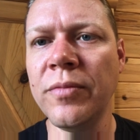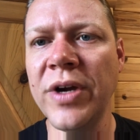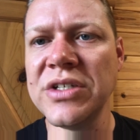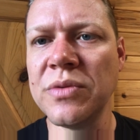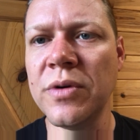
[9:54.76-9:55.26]

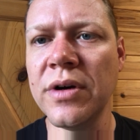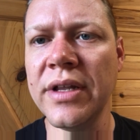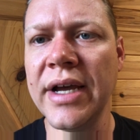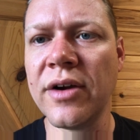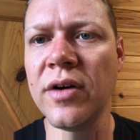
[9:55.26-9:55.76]
waging war
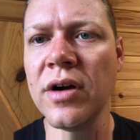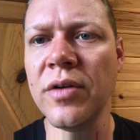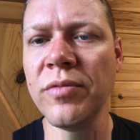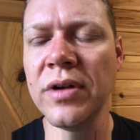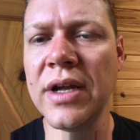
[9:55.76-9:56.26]
on that
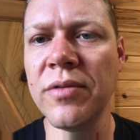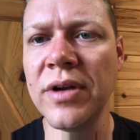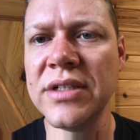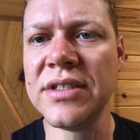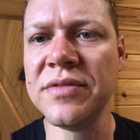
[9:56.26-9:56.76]
car
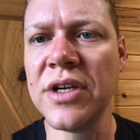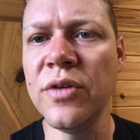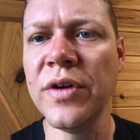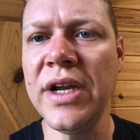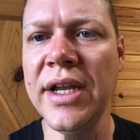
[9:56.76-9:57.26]
relative to
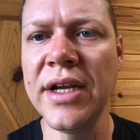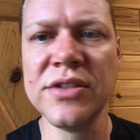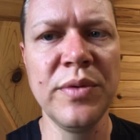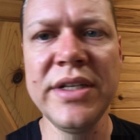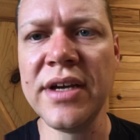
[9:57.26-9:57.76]
overheating.
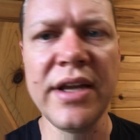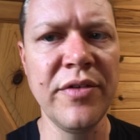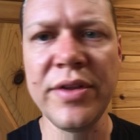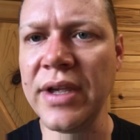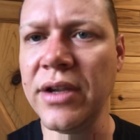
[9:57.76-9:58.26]
And so we'd done
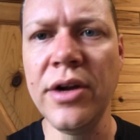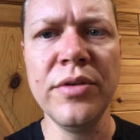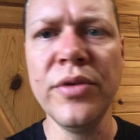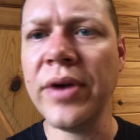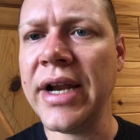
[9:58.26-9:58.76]
everything, you know,
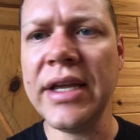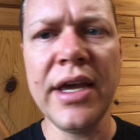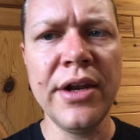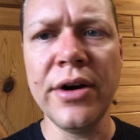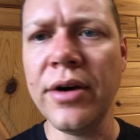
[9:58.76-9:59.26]
new
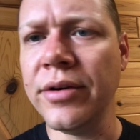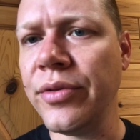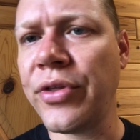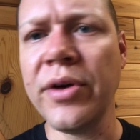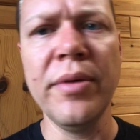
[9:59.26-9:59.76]
radiator,
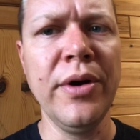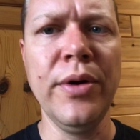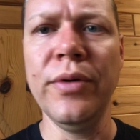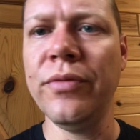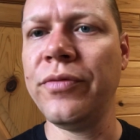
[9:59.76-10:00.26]
new
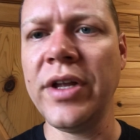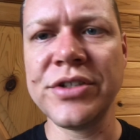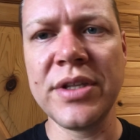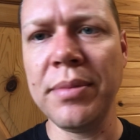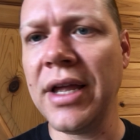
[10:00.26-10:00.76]
thermo,
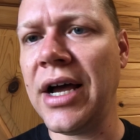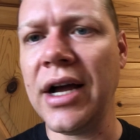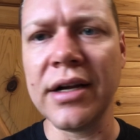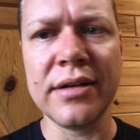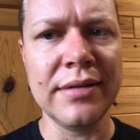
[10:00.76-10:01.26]
flush the
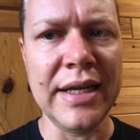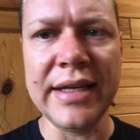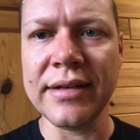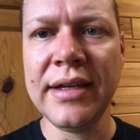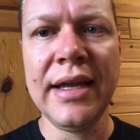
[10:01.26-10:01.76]
block,
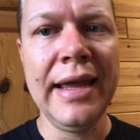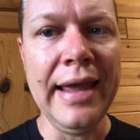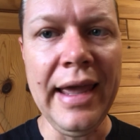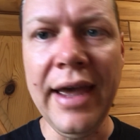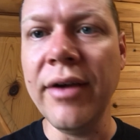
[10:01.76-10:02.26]
like
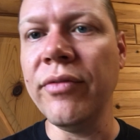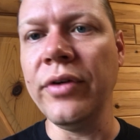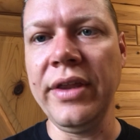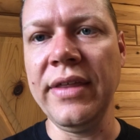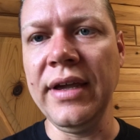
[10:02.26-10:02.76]

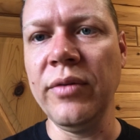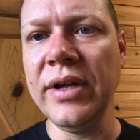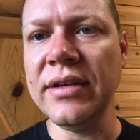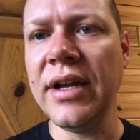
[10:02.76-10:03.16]
everything. We had